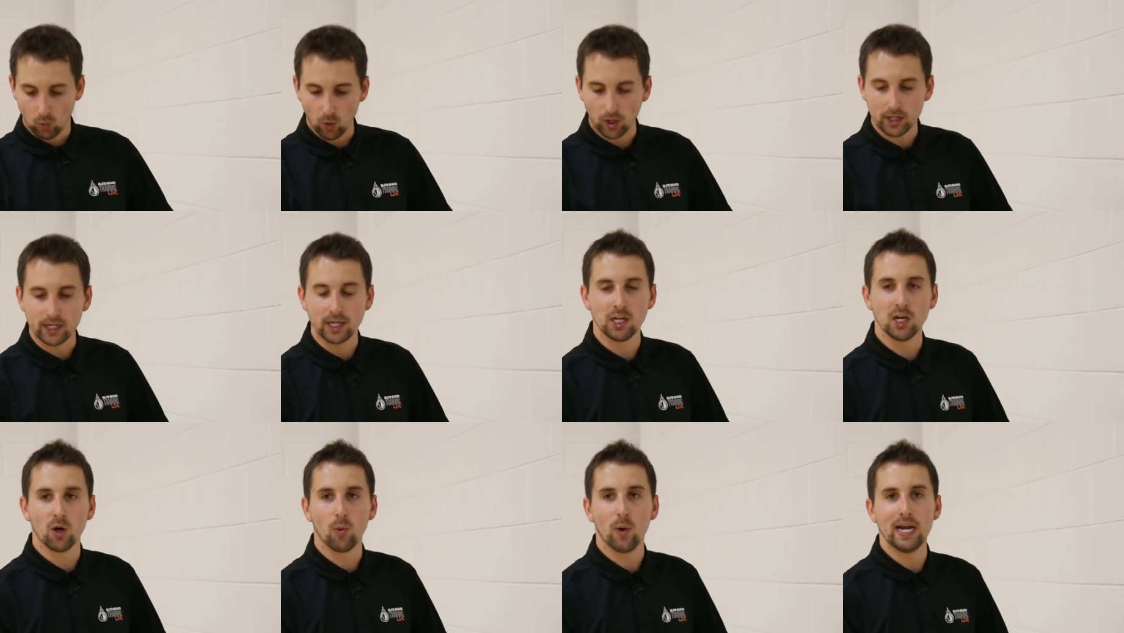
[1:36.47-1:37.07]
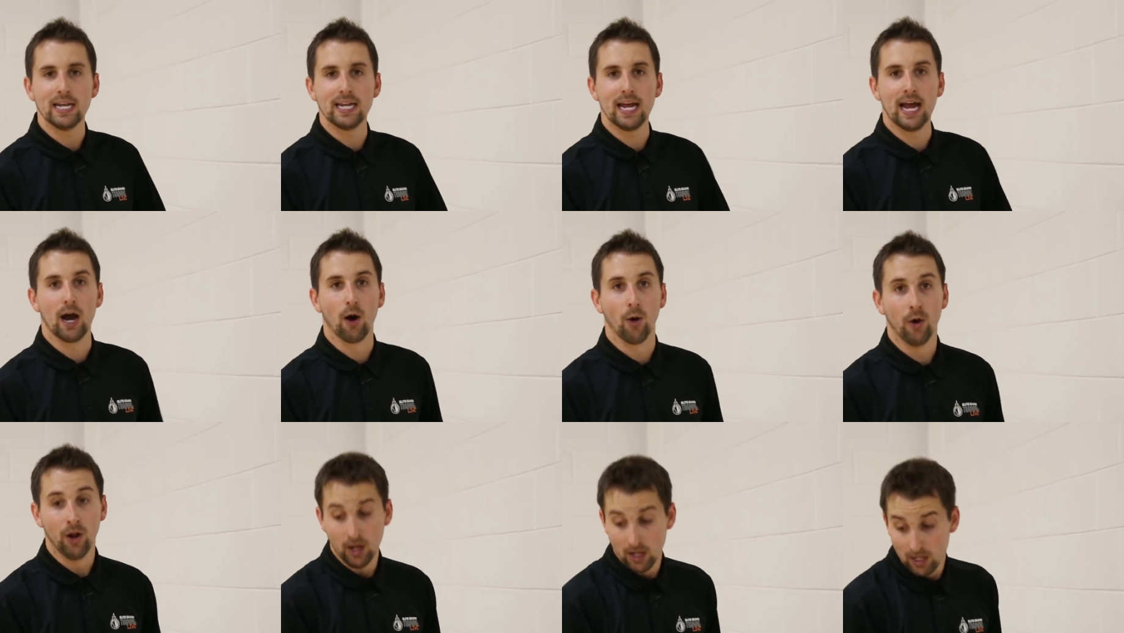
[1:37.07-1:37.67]
working your way
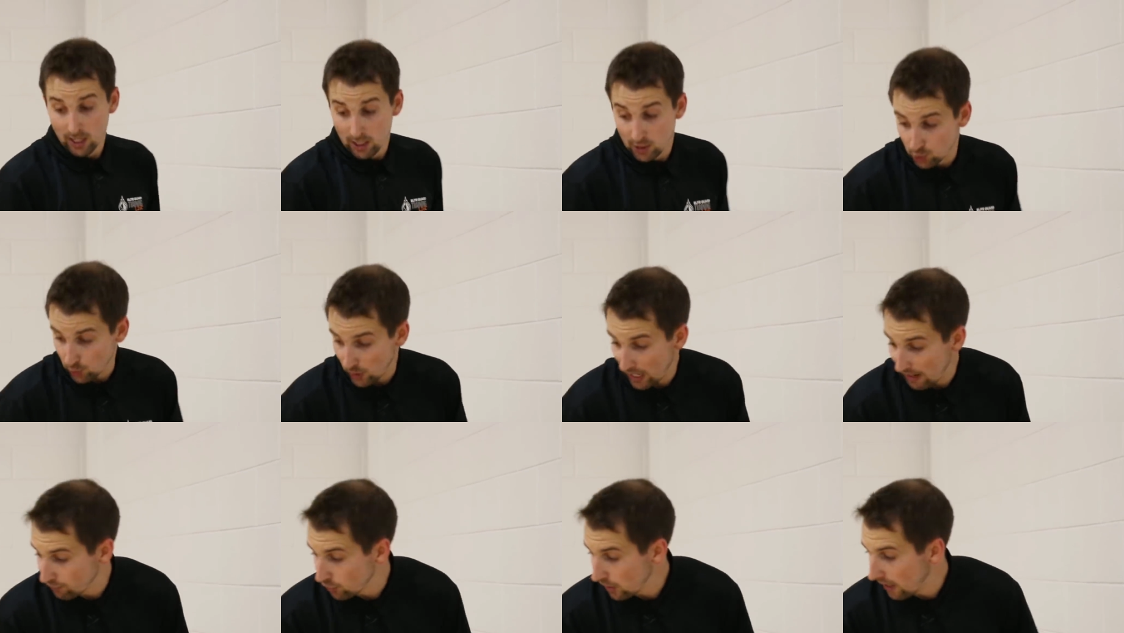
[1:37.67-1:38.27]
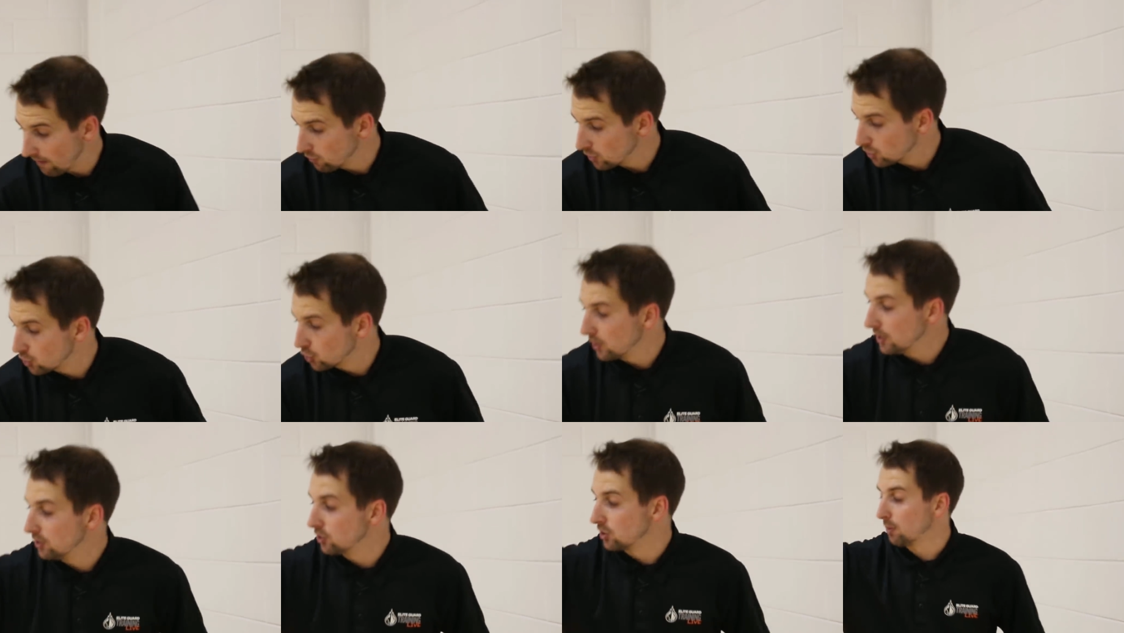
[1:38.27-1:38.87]
down. So after I've
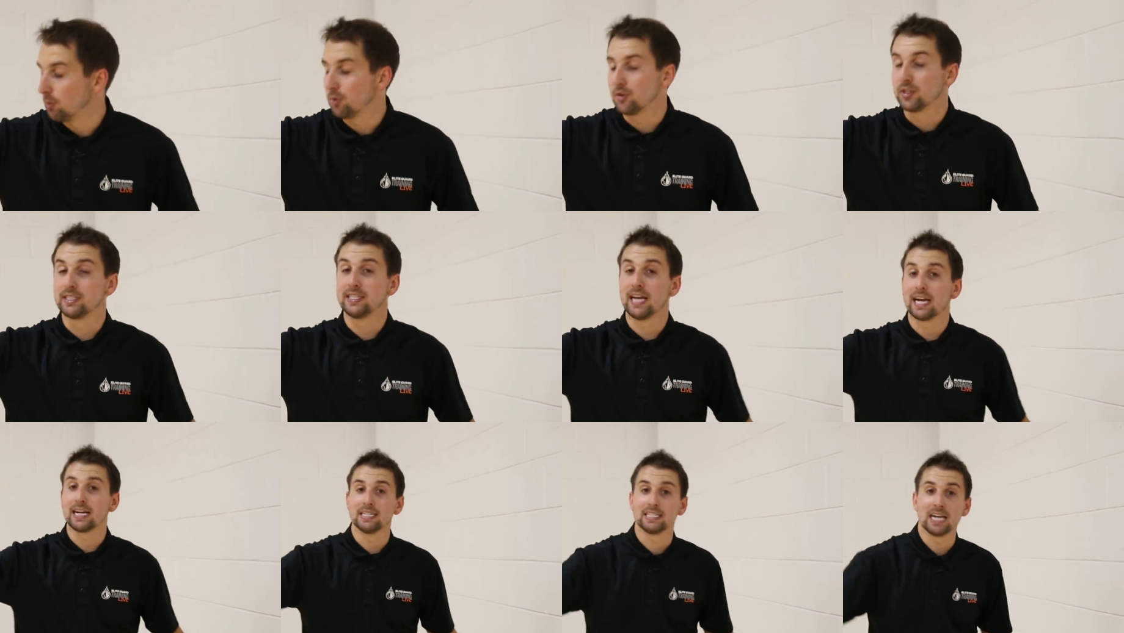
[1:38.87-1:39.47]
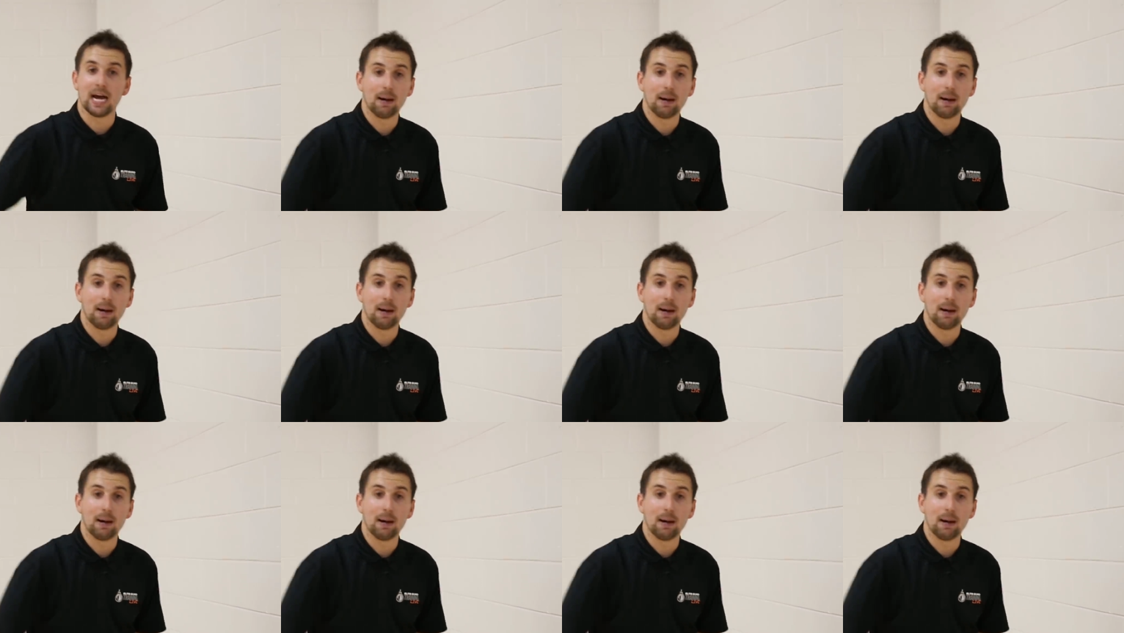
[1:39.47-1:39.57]
retreat dribbled the second